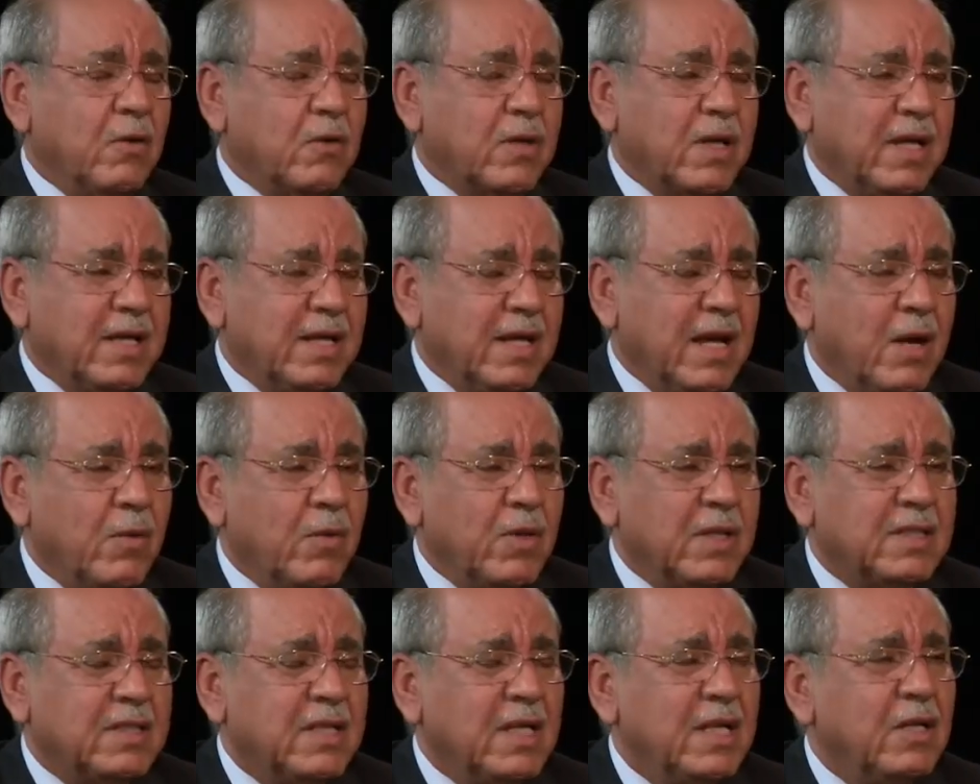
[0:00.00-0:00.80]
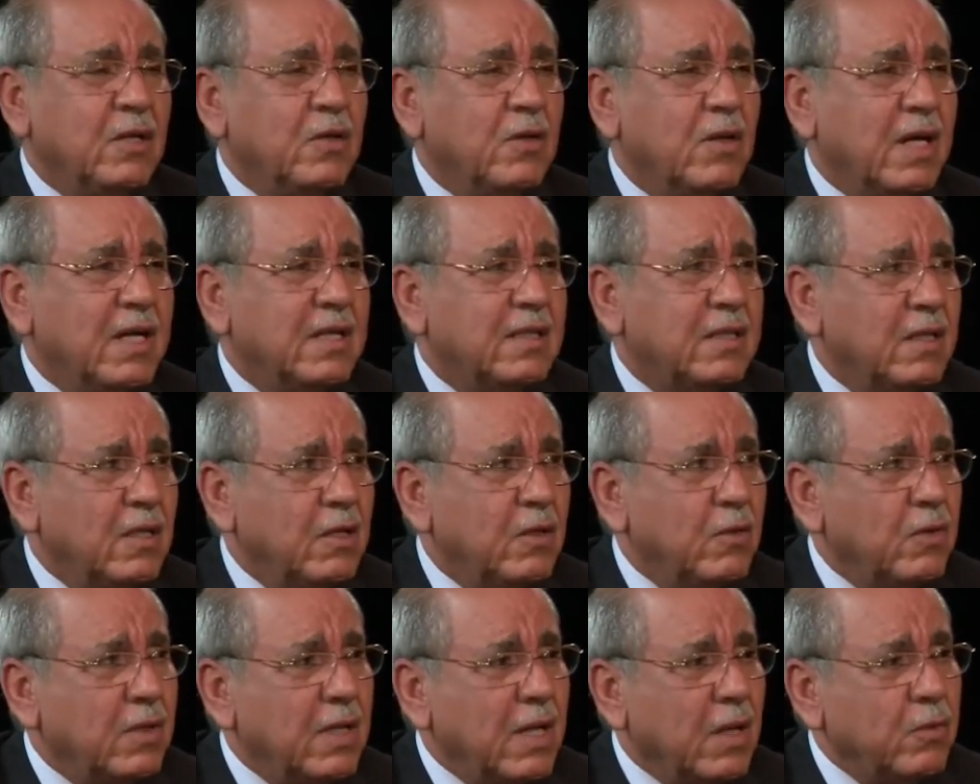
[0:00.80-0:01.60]
okay now i tell you i tell
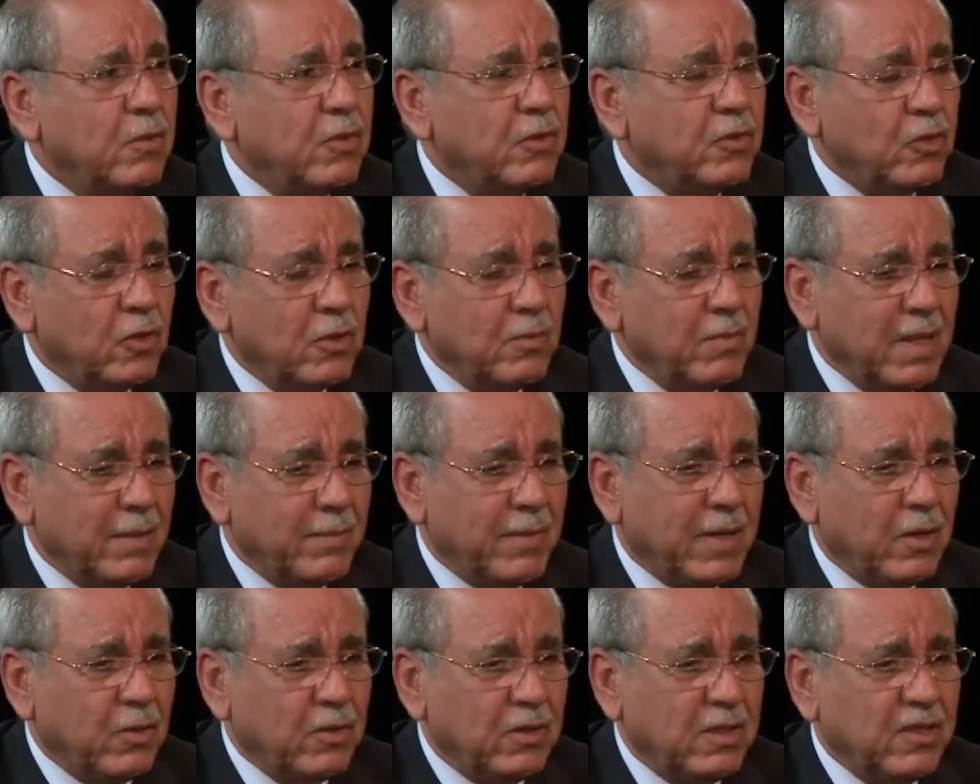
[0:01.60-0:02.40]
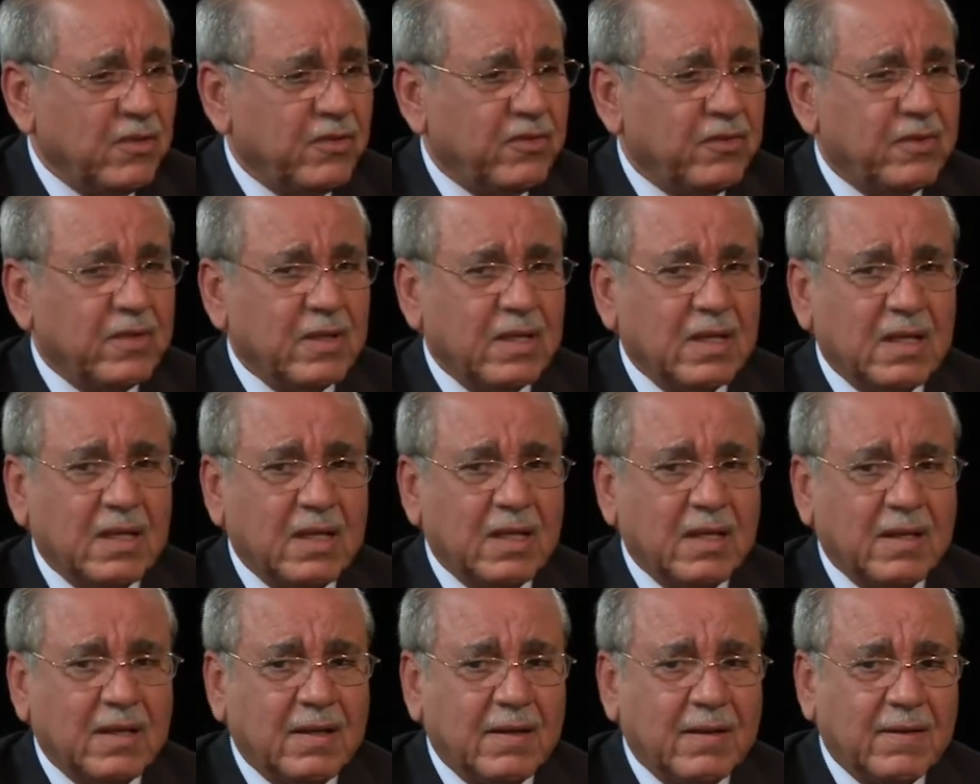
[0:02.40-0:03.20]
you now you told me about this
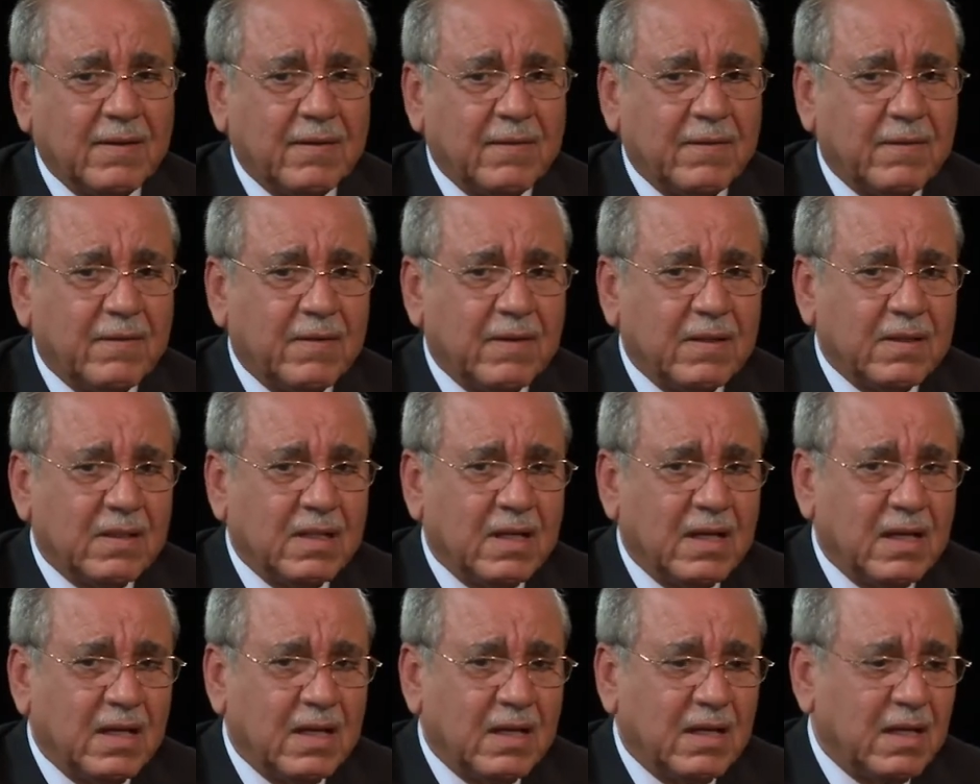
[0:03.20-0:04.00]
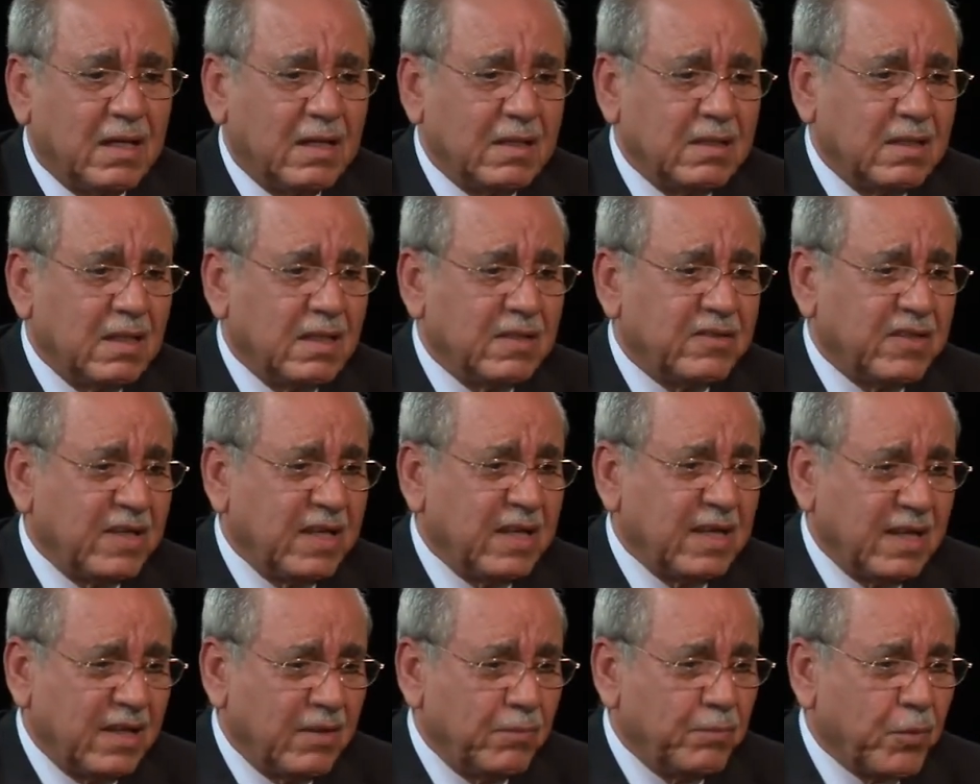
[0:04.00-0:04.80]
uh, the the
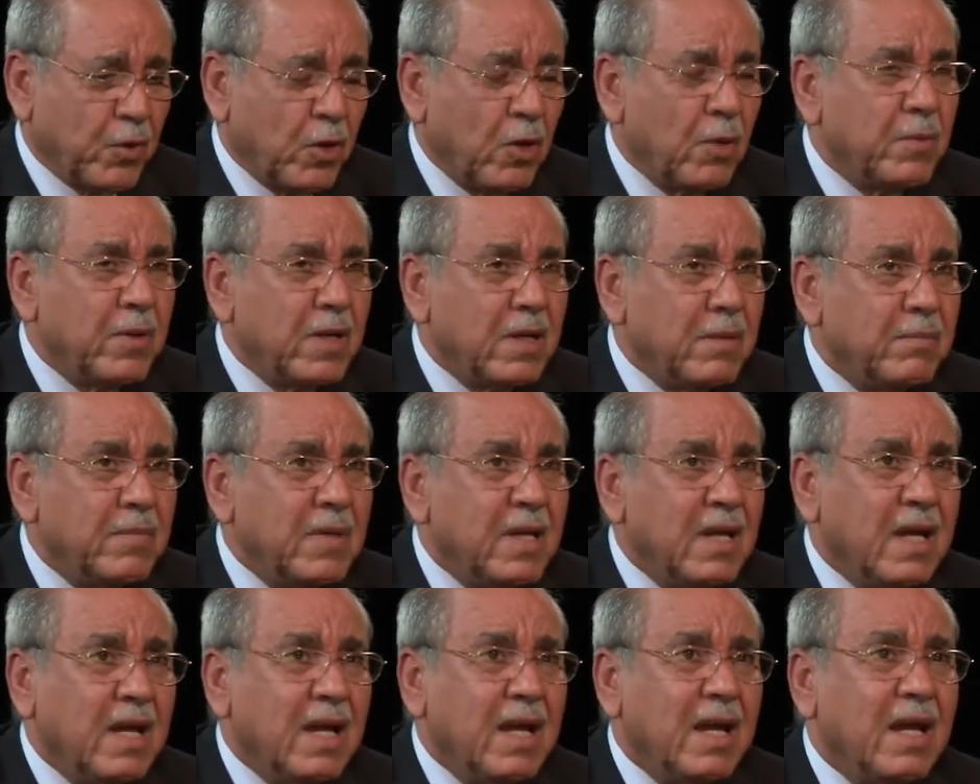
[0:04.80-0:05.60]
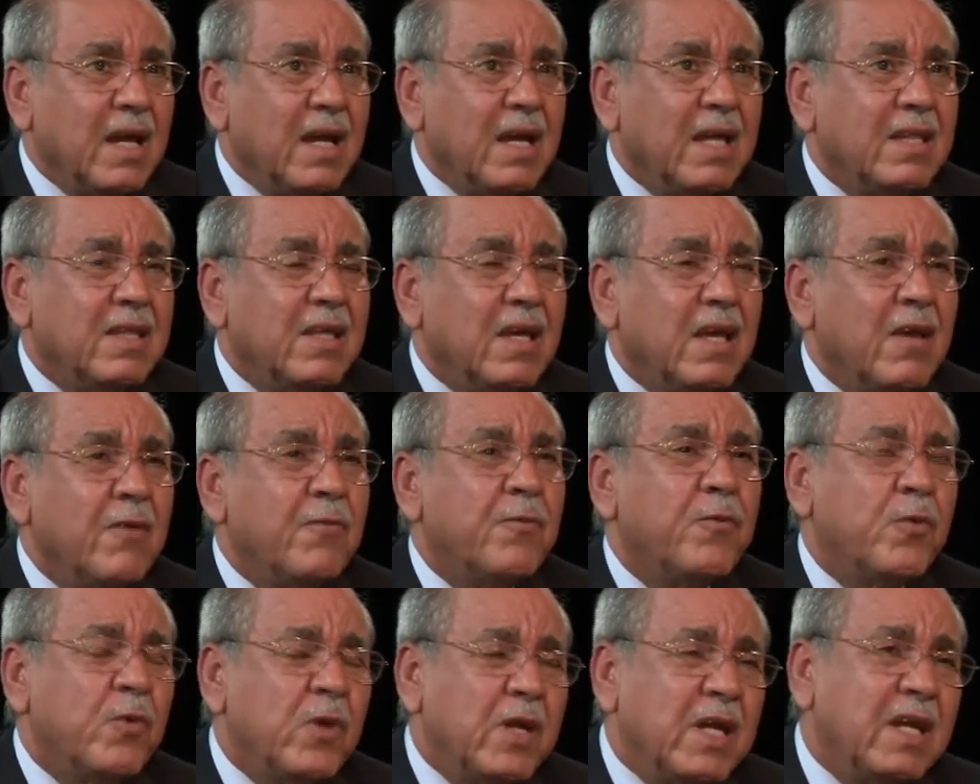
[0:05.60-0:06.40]
syrian problem yeah
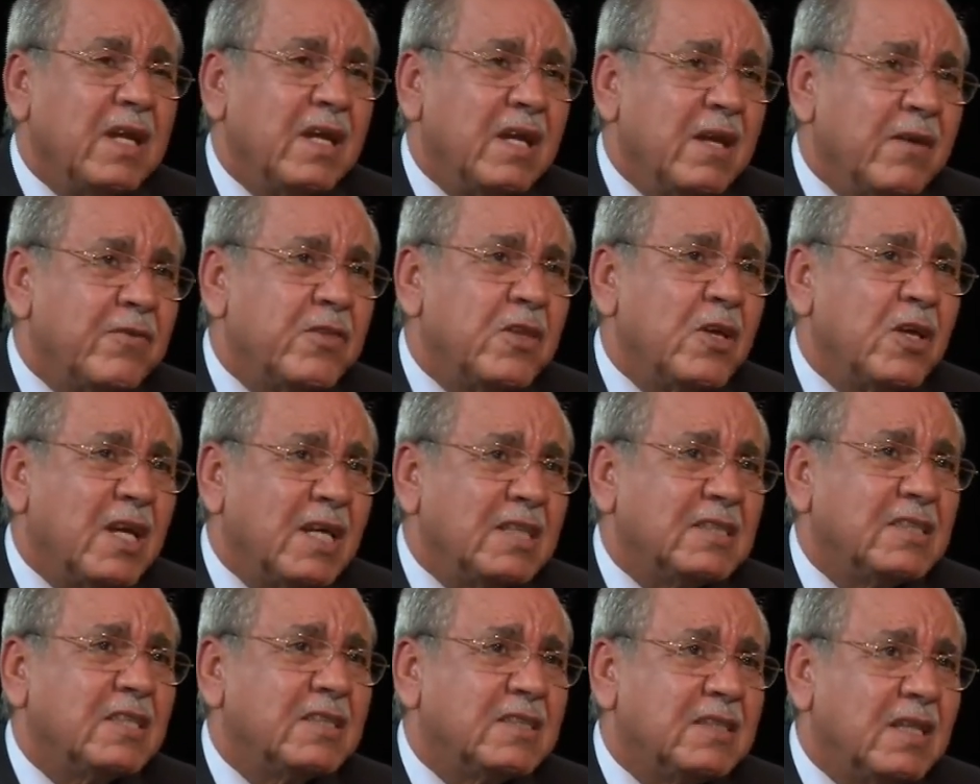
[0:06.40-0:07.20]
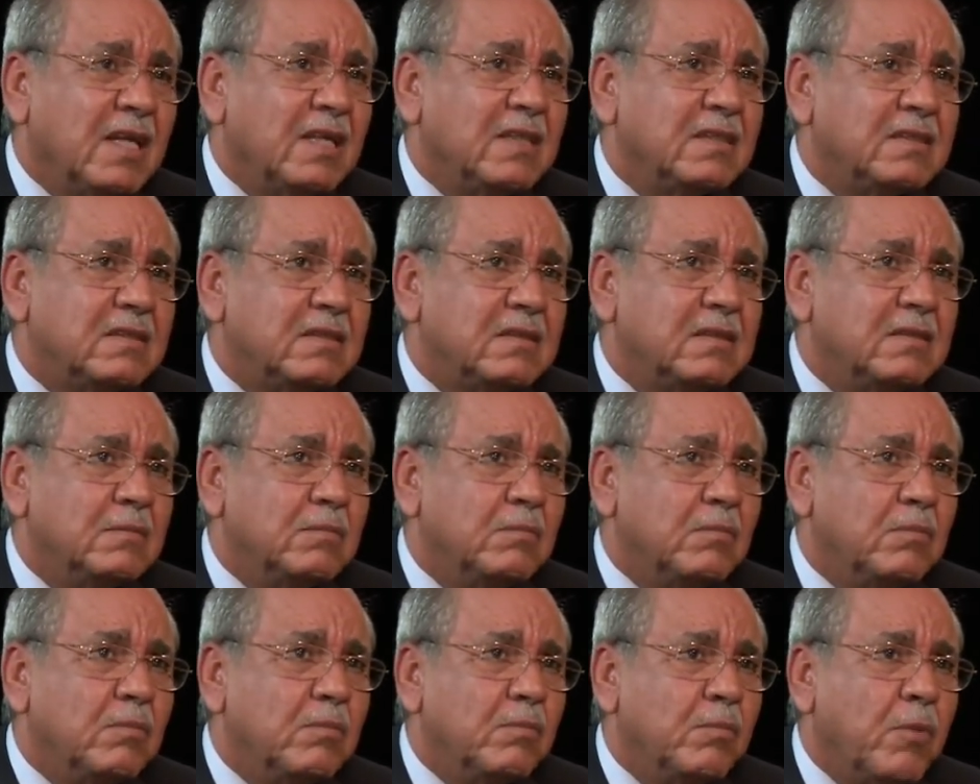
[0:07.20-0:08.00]
if we if the united states
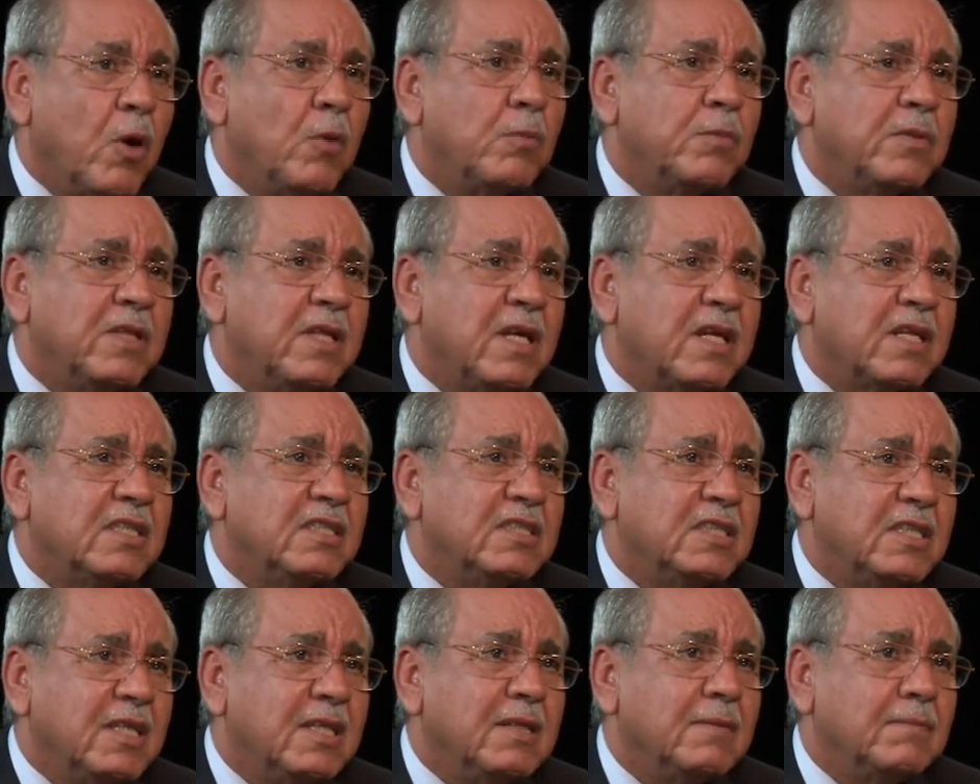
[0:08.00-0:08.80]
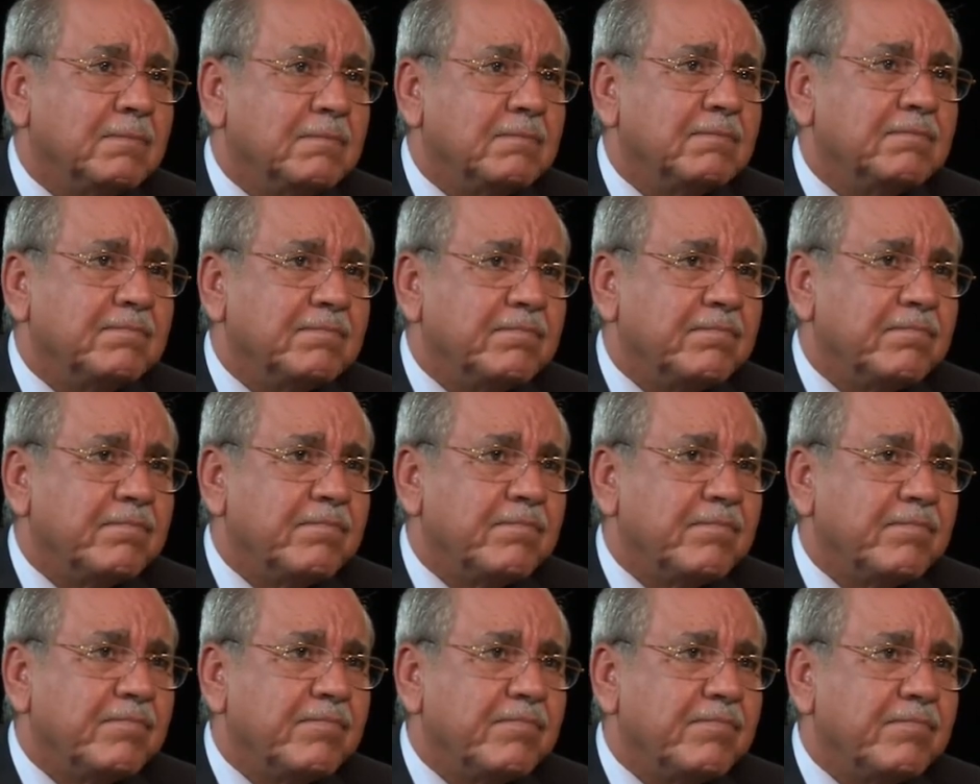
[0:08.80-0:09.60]
bombed the regime
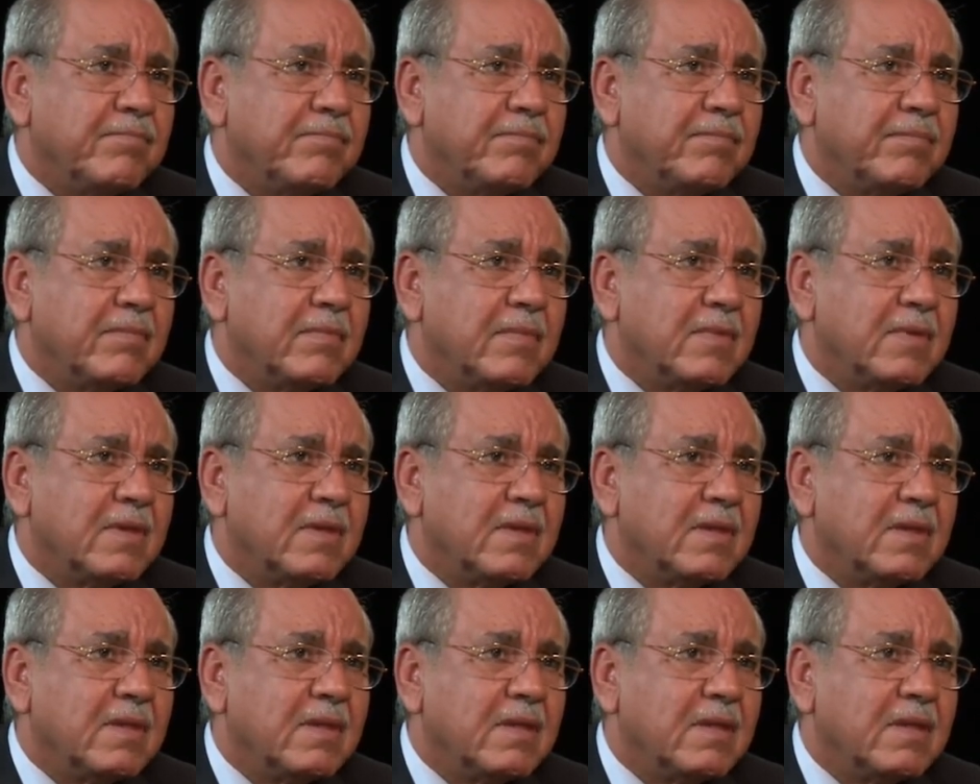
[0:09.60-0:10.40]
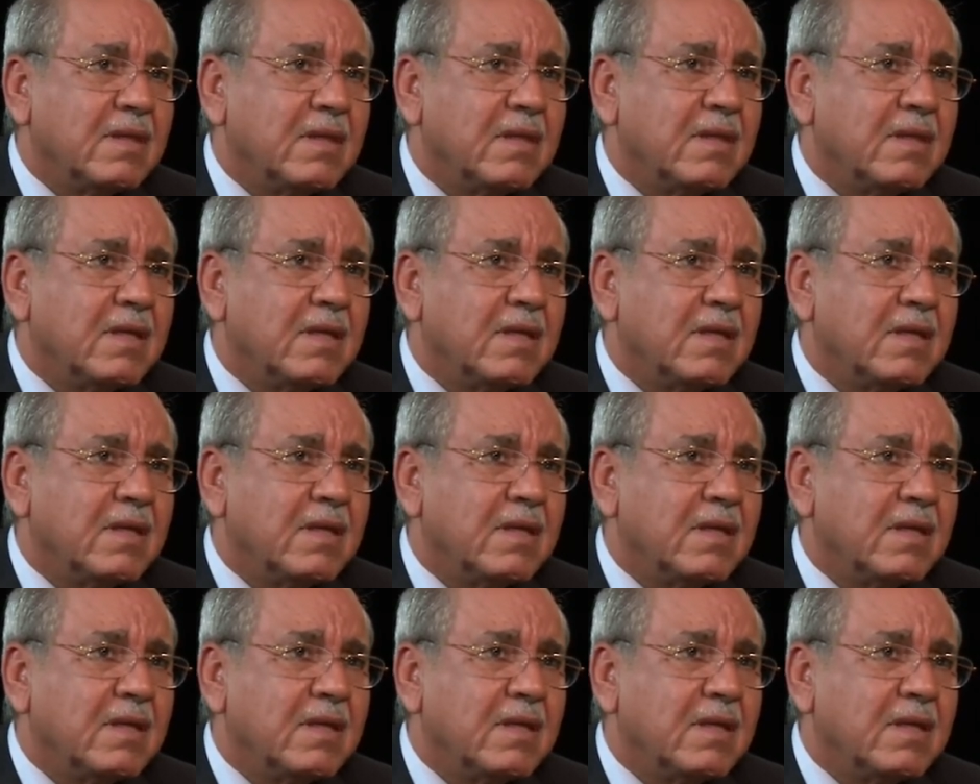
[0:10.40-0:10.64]
oh way